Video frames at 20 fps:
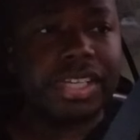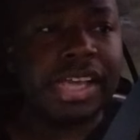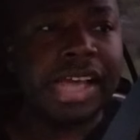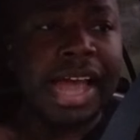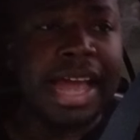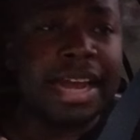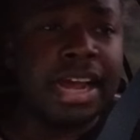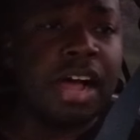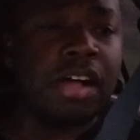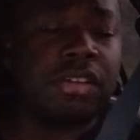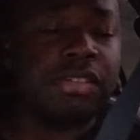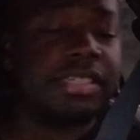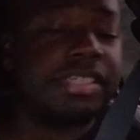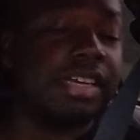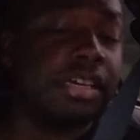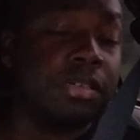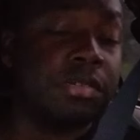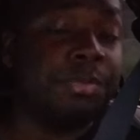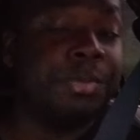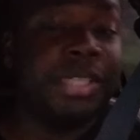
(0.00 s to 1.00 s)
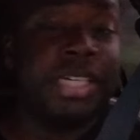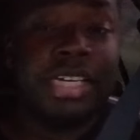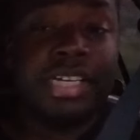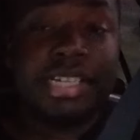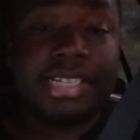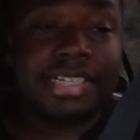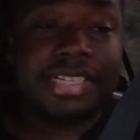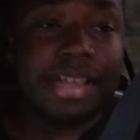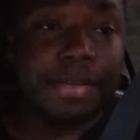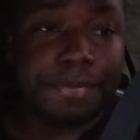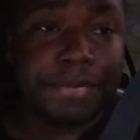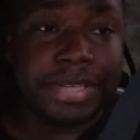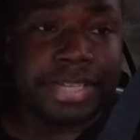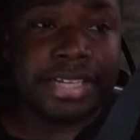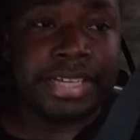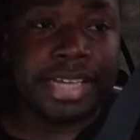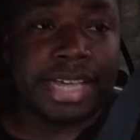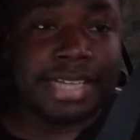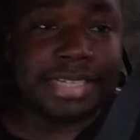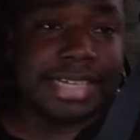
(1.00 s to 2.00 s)
and also
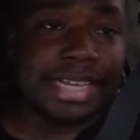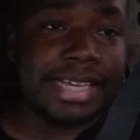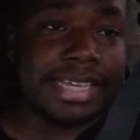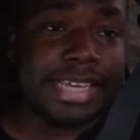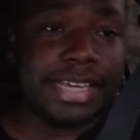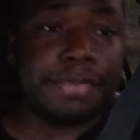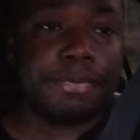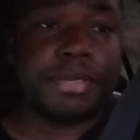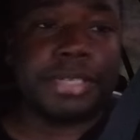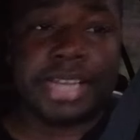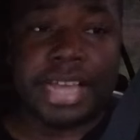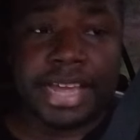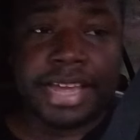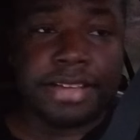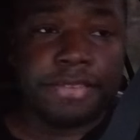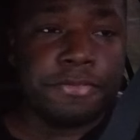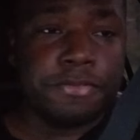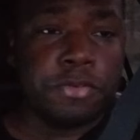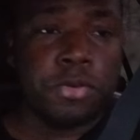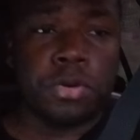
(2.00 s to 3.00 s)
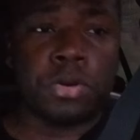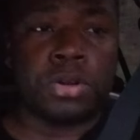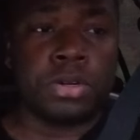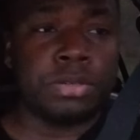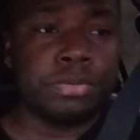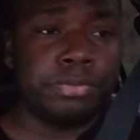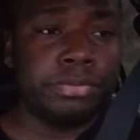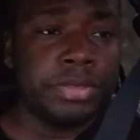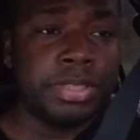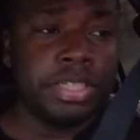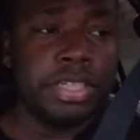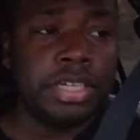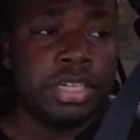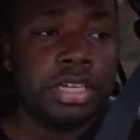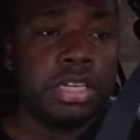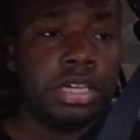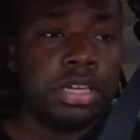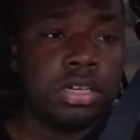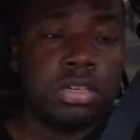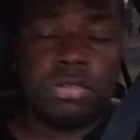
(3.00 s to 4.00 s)
something as a keepsake for
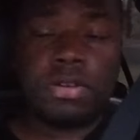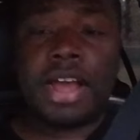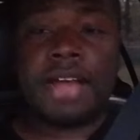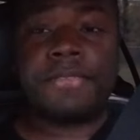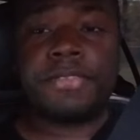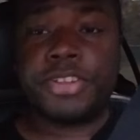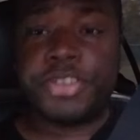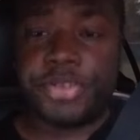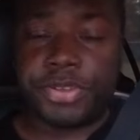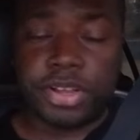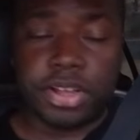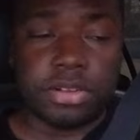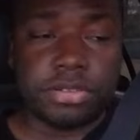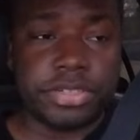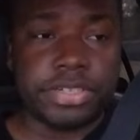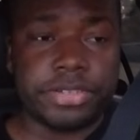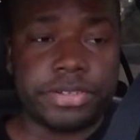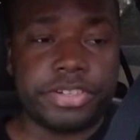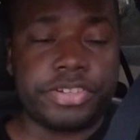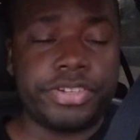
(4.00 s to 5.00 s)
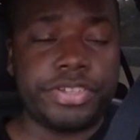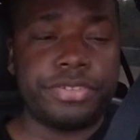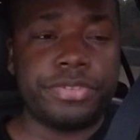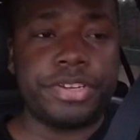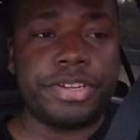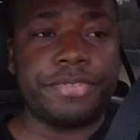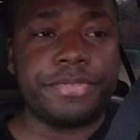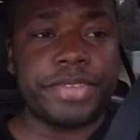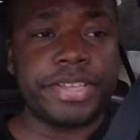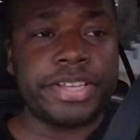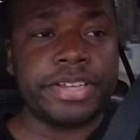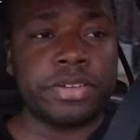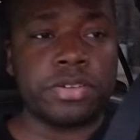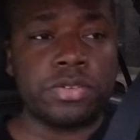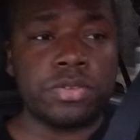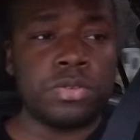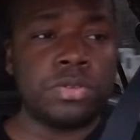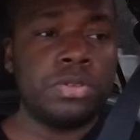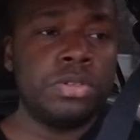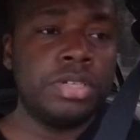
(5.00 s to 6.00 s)
whoever you go to tune your
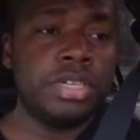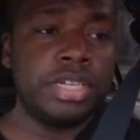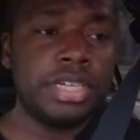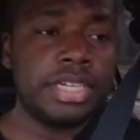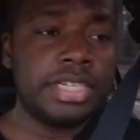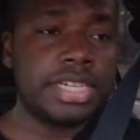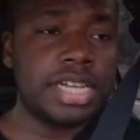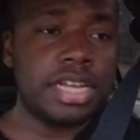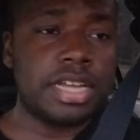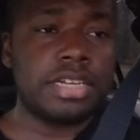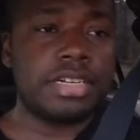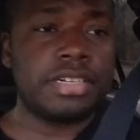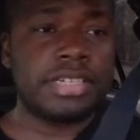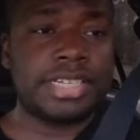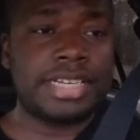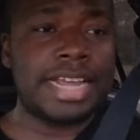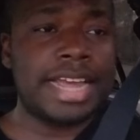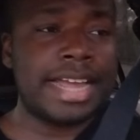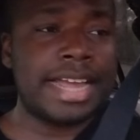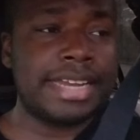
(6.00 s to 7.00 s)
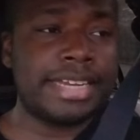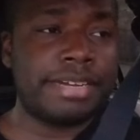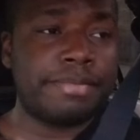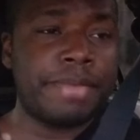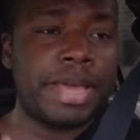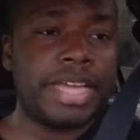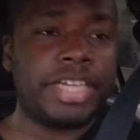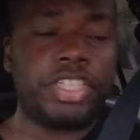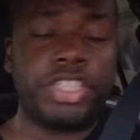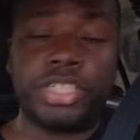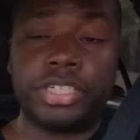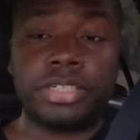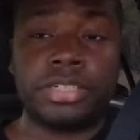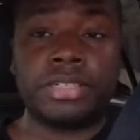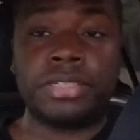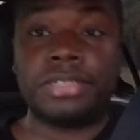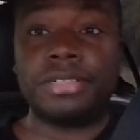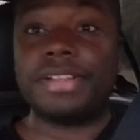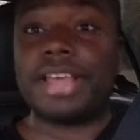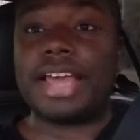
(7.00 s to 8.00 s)
vehicle, to understand and make
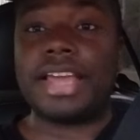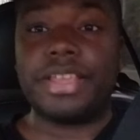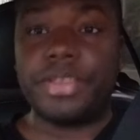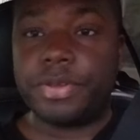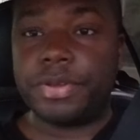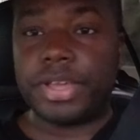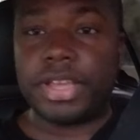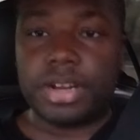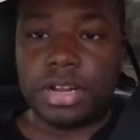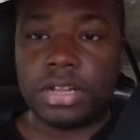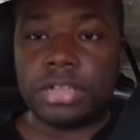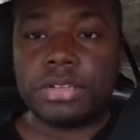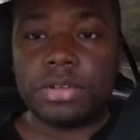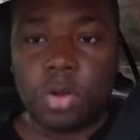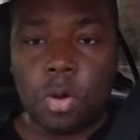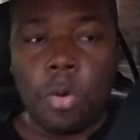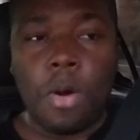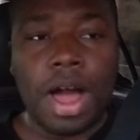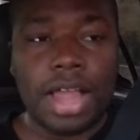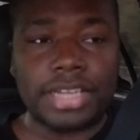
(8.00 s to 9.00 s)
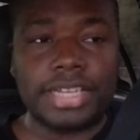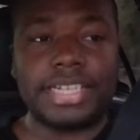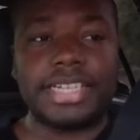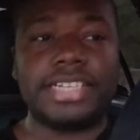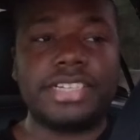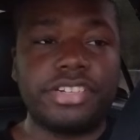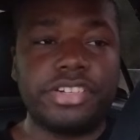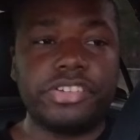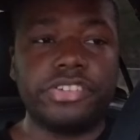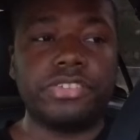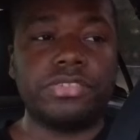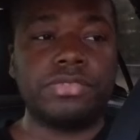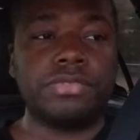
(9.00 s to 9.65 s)
sure that you get a quality tune.